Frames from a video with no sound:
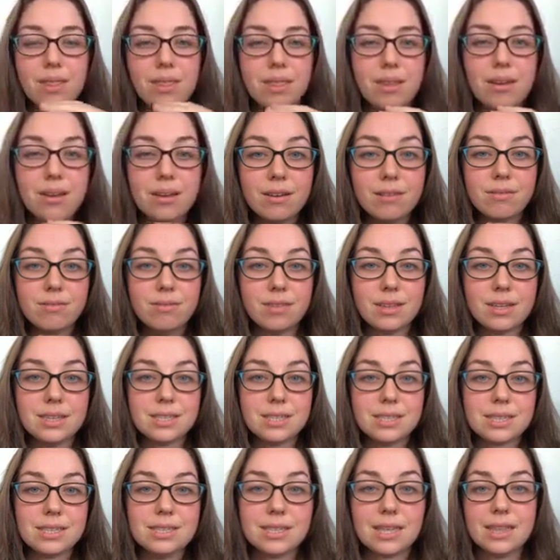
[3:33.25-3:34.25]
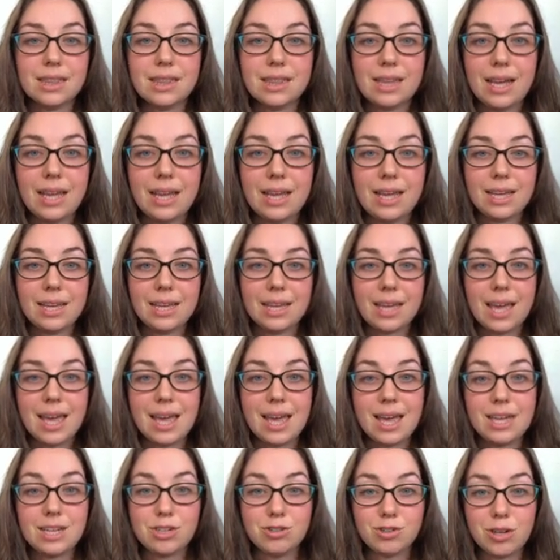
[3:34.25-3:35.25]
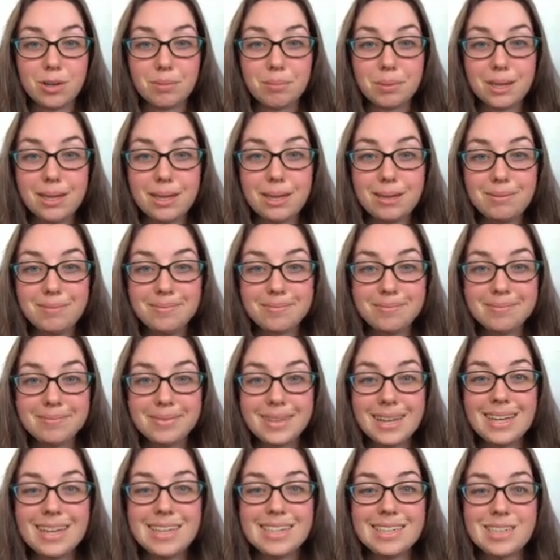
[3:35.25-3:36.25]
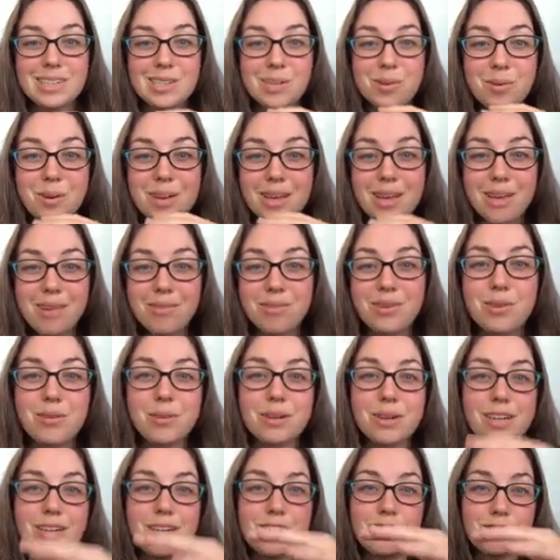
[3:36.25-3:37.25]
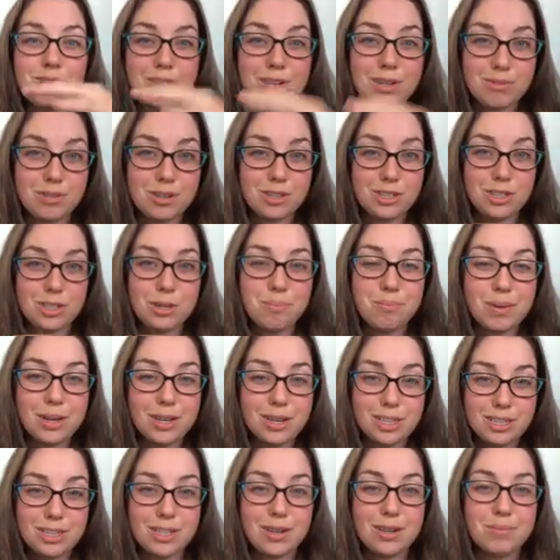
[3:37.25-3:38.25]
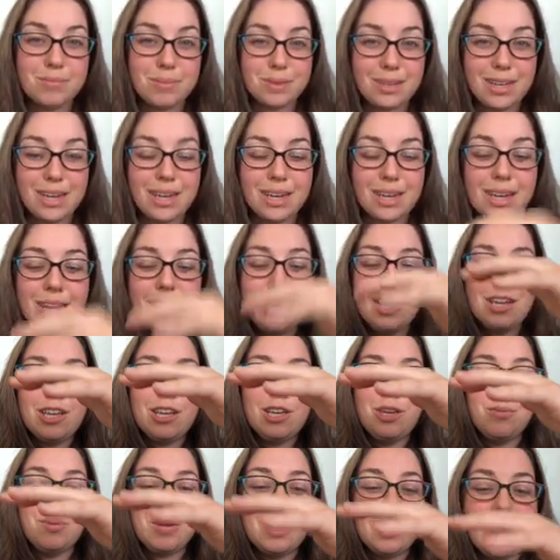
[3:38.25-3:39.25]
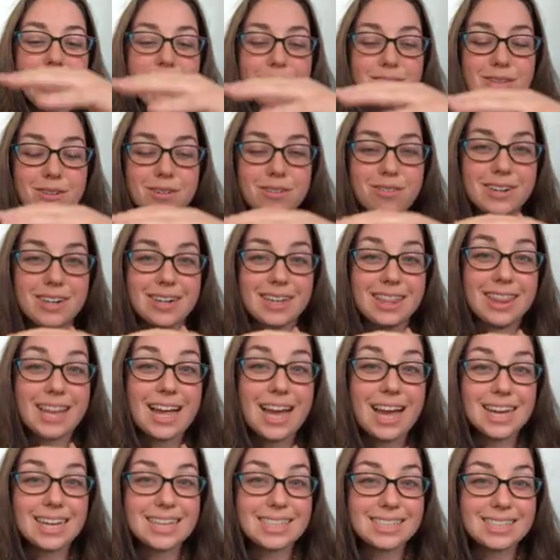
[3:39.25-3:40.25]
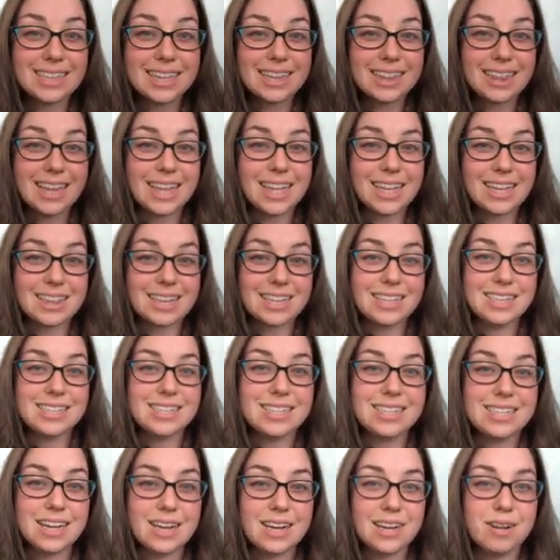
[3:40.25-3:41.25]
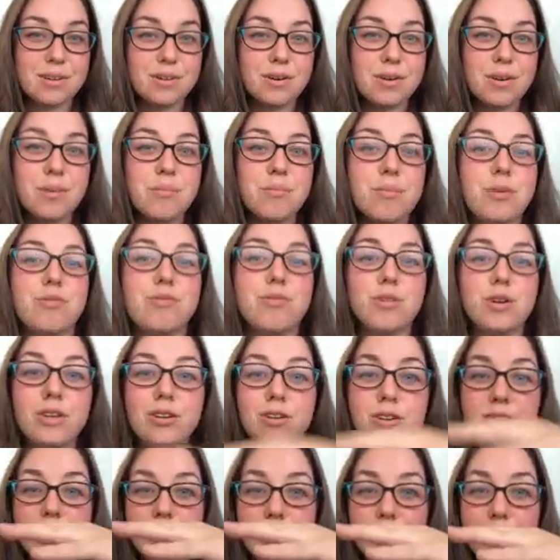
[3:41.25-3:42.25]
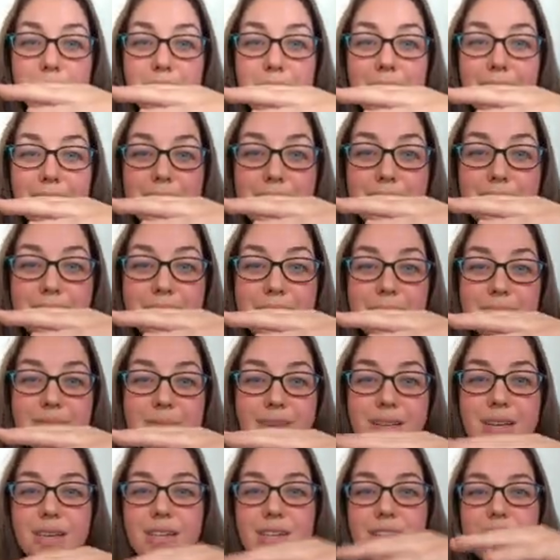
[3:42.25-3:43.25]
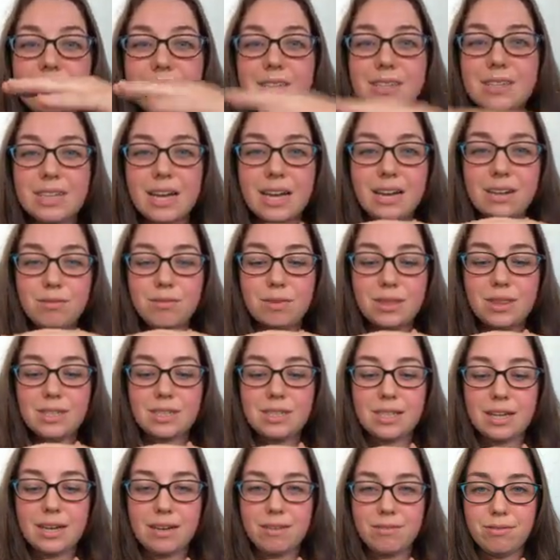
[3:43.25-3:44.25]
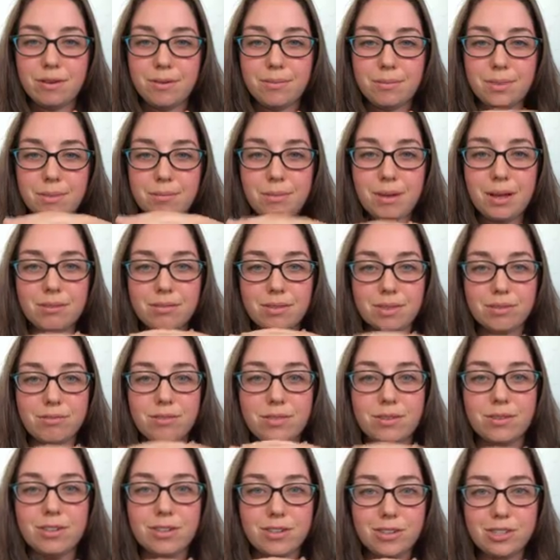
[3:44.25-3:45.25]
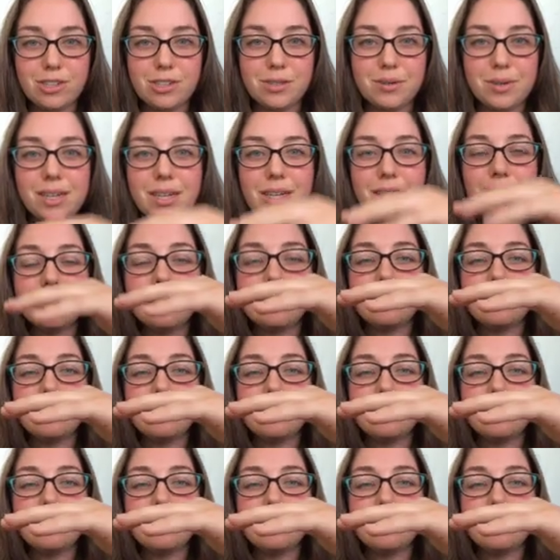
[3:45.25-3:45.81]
Think of this like a trampoline. So if you were going to jump on a trampoline, you would have to relax and lengthen down before you could jump back up. So that's kind of what the diaphragm and the pelvic floor are doing.